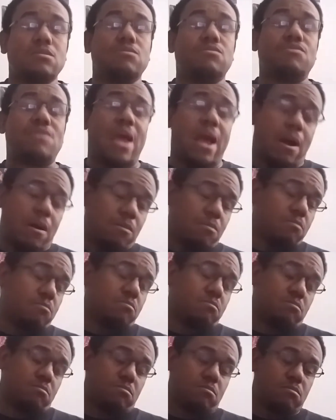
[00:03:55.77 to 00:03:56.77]
Now,
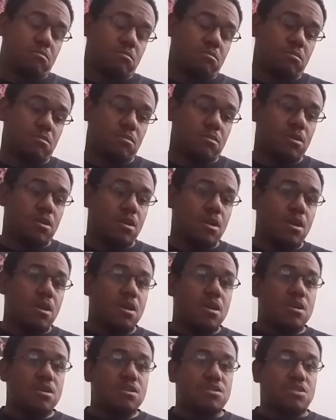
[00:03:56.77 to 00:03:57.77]

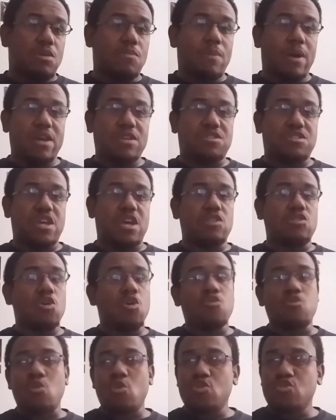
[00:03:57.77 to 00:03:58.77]
some might say no
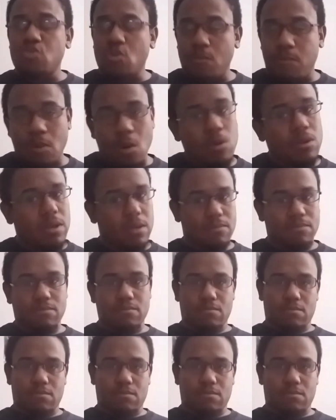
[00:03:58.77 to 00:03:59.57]
rules were broken.